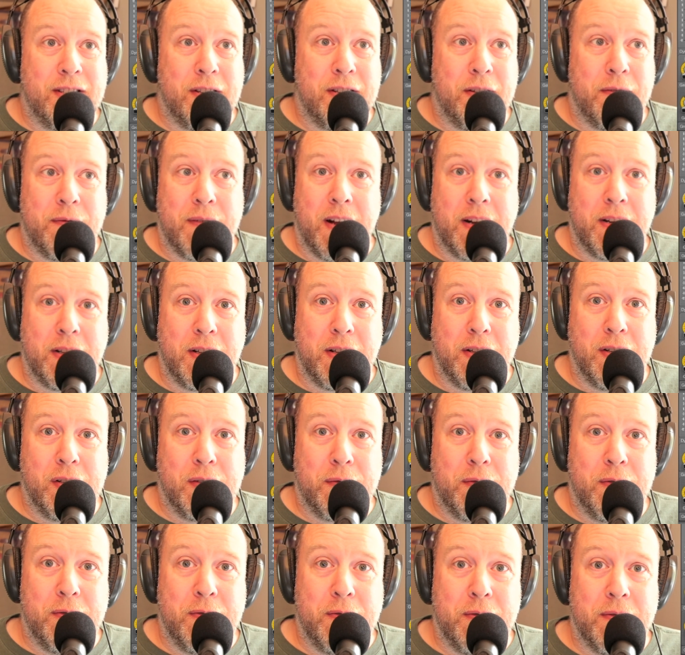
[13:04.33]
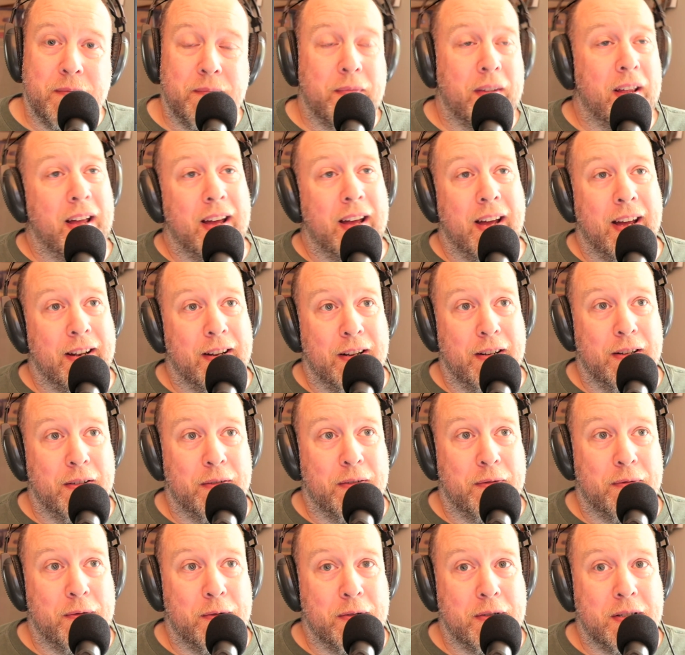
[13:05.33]
you found it useful, and I look
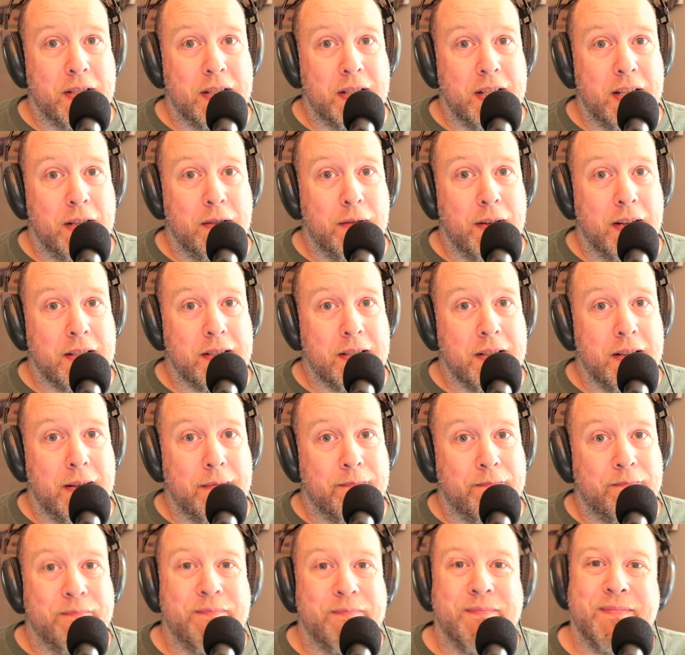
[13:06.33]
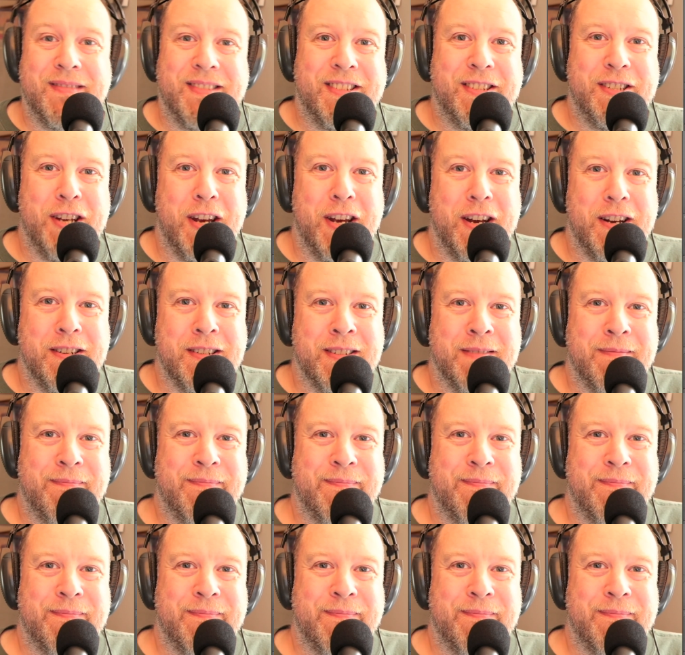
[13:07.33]
forward to seeing you next time. Cheers.